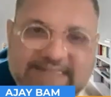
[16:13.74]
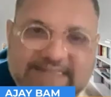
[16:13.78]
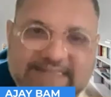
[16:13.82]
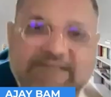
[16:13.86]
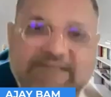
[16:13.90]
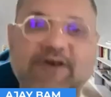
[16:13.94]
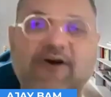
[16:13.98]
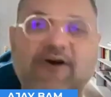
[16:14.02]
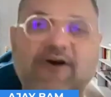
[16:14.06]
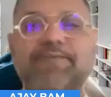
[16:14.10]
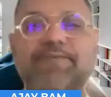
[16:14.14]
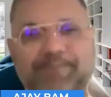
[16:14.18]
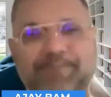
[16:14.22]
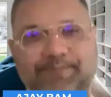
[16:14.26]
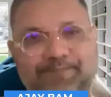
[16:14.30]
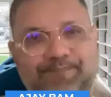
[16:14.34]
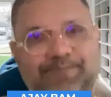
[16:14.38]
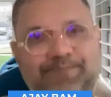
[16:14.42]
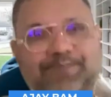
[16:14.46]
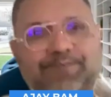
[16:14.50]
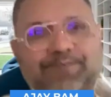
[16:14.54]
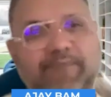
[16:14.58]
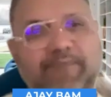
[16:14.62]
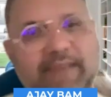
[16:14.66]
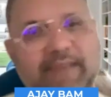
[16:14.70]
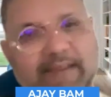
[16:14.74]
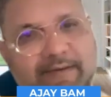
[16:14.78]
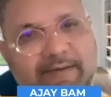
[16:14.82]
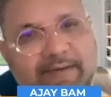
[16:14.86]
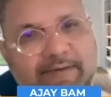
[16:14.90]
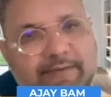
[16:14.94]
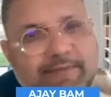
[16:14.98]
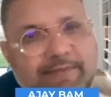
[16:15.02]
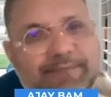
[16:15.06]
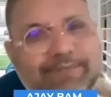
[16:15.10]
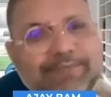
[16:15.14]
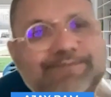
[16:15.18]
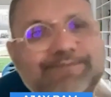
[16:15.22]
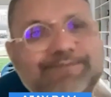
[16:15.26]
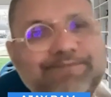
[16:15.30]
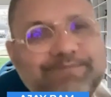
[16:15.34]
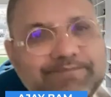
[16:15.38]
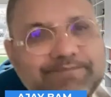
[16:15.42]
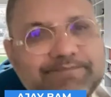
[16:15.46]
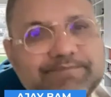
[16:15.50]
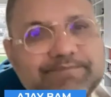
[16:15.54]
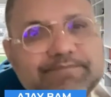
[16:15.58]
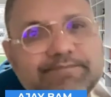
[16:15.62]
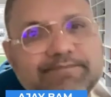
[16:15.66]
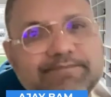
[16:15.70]
than having to go out to
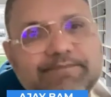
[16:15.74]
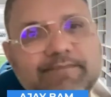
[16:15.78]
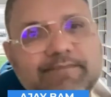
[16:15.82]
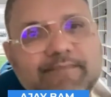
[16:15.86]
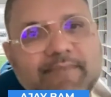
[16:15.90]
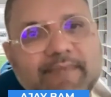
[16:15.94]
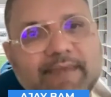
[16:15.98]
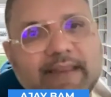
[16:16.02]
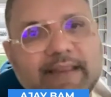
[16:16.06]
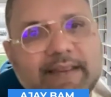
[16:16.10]
affiliates